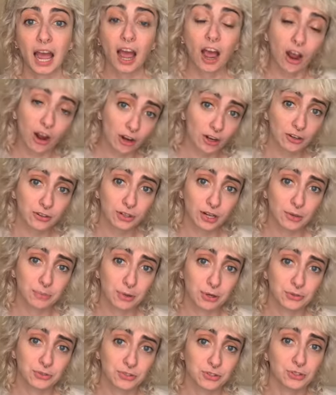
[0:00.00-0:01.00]
are
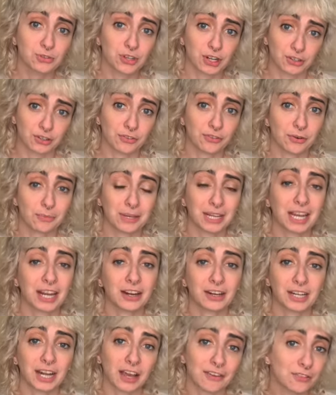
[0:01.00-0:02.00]
opposed to gender-affirming care
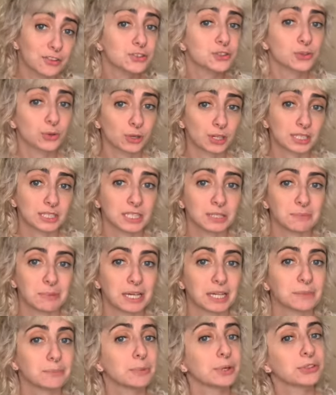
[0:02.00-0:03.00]
and have historically
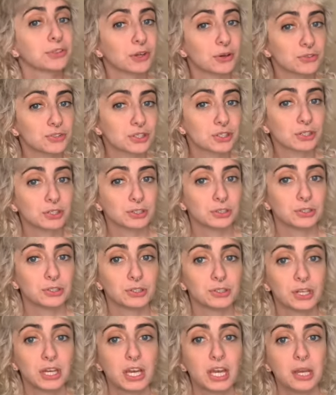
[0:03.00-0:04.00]
been, but those
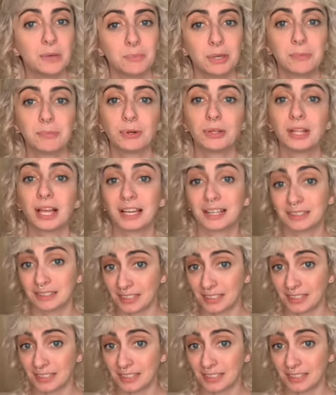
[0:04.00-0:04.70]
include people like